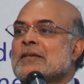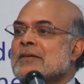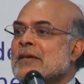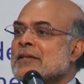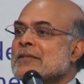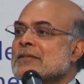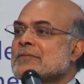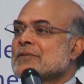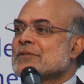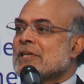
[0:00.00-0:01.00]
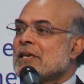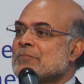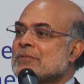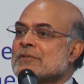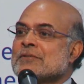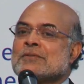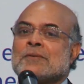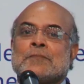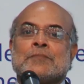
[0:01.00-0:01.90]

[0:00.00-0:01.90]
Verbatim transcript: relative to staples,